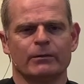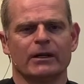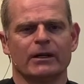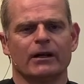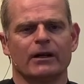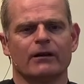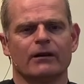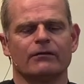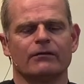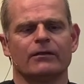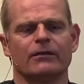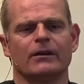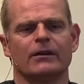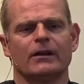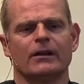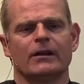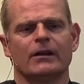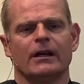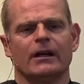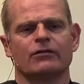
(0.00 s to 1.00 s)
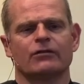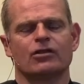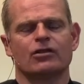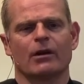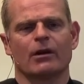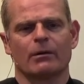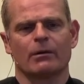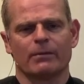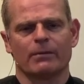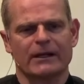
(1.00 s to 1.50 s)
whom we love, and
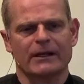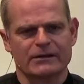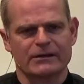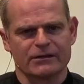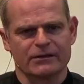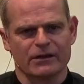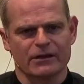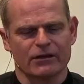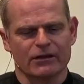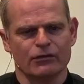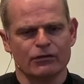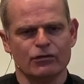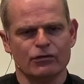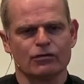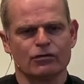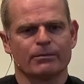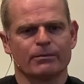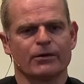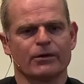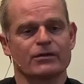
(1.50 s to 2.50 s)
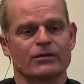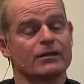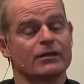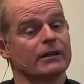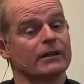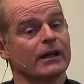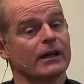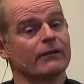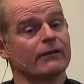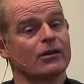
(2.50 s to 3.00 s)
showering blessings on a neutral
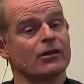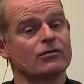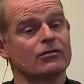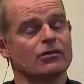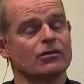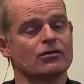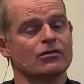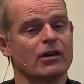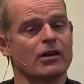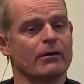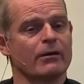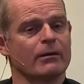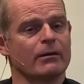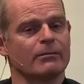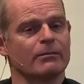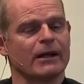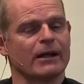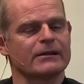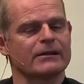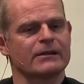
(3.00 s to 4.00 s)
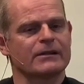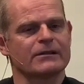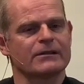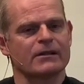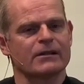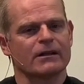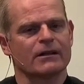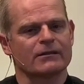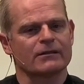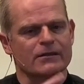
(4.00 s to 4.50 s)
person, and then eventually showering
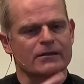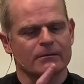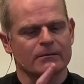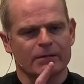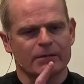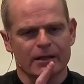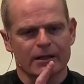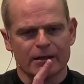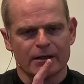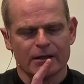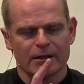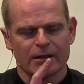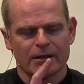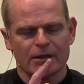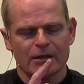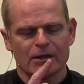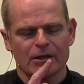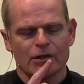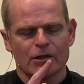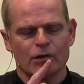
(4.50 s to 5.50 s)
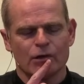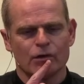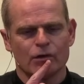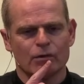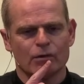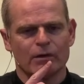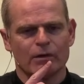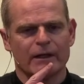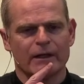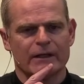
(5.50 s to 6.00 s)
blessings on somebody
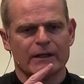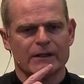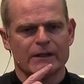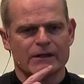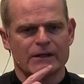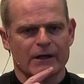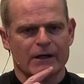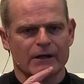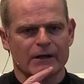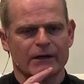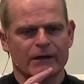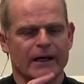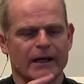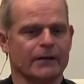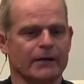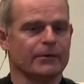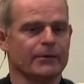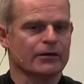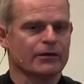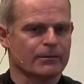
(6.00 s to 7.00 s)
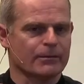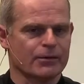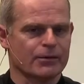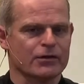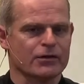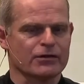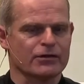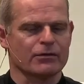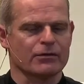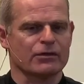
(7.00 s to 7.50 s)
who is our enemy or the
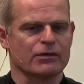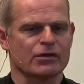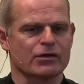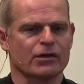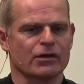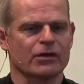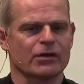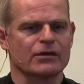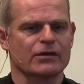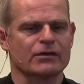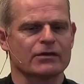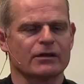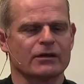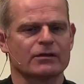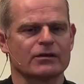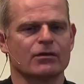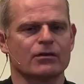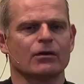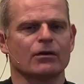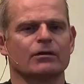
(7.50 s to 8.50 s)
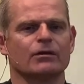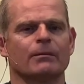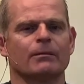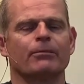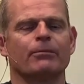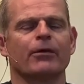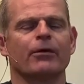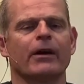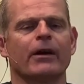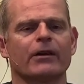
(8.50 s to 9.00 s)
person who has hurt us. It's called
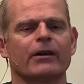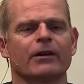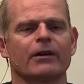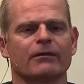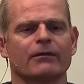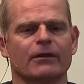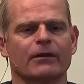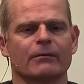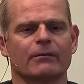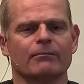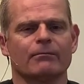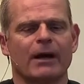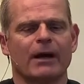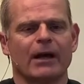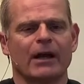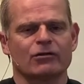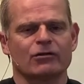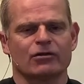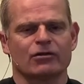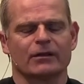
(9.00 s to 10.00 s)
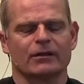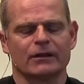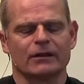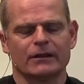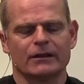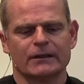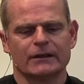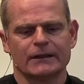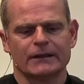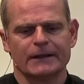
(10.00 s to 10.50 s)
the prayer of compassion.
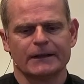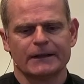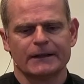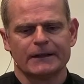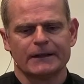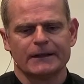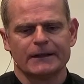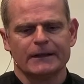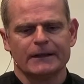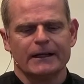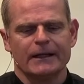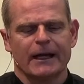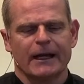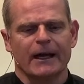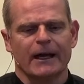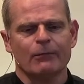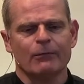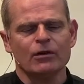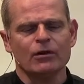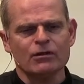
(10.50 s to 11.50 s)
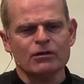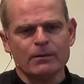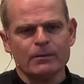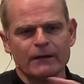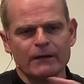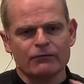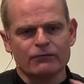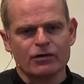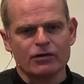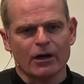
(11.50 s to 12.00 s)
And once
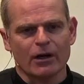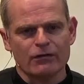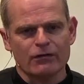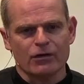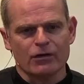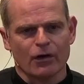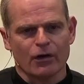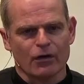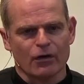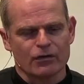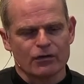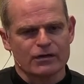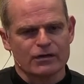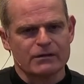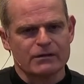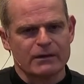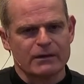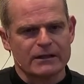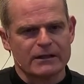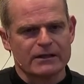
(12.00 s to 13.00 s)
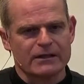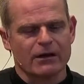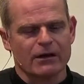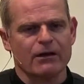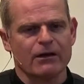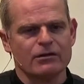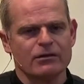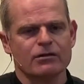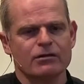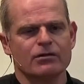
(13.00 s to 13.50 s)
we have done those, we
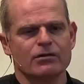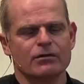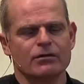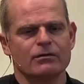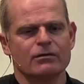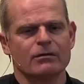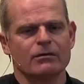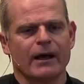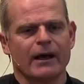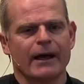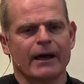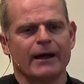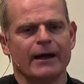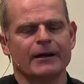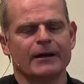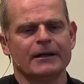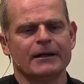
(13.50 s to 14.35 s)
start to